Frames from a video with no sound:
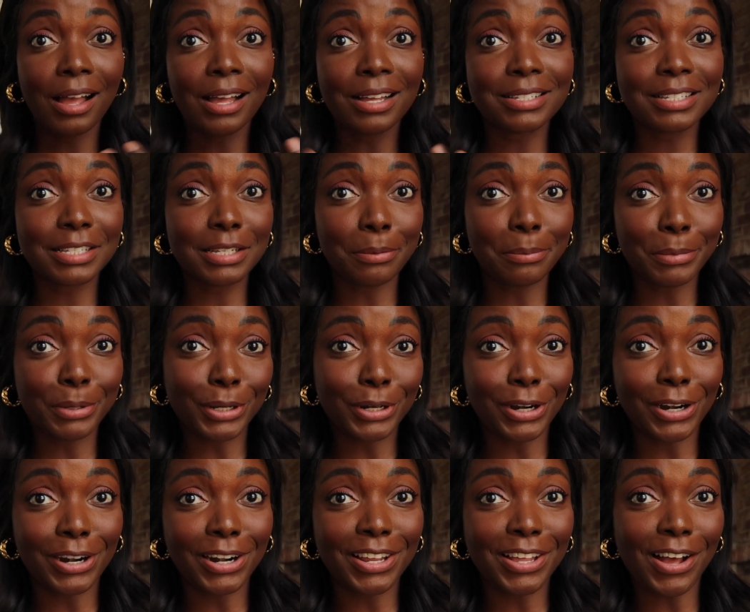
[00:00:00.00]
a
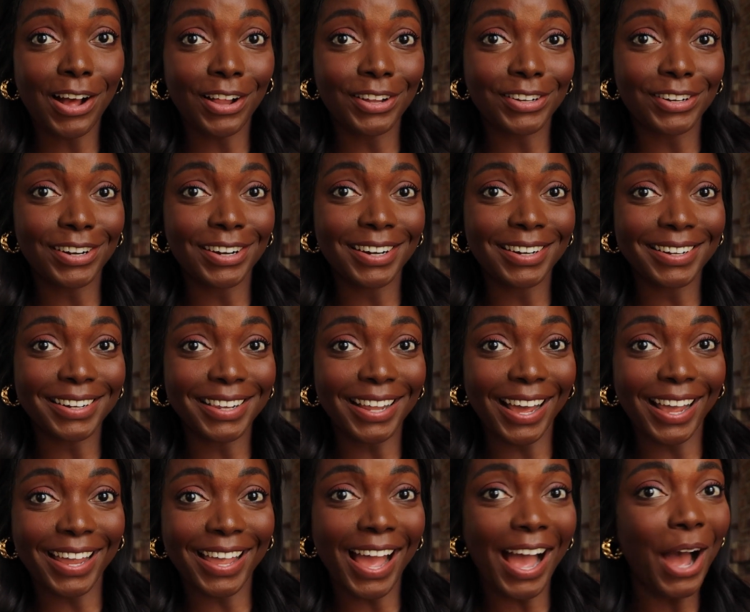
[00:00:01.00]
similar colored
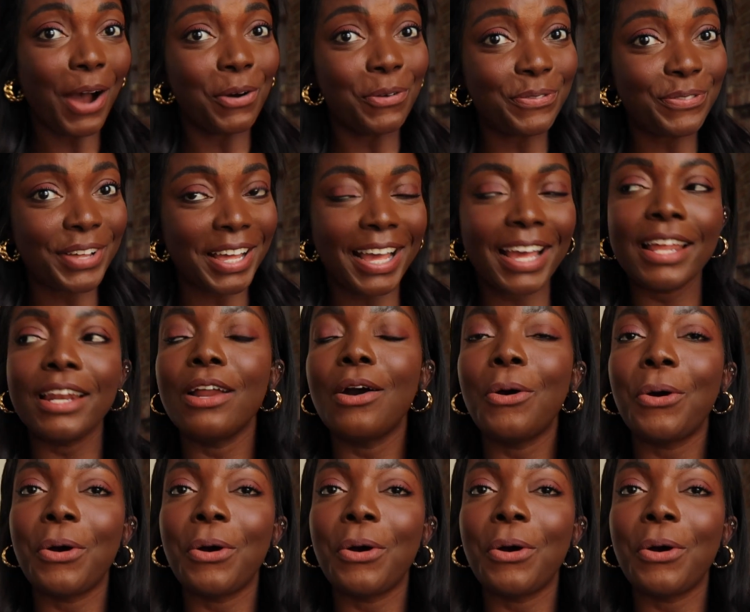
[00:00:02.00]
like outfit,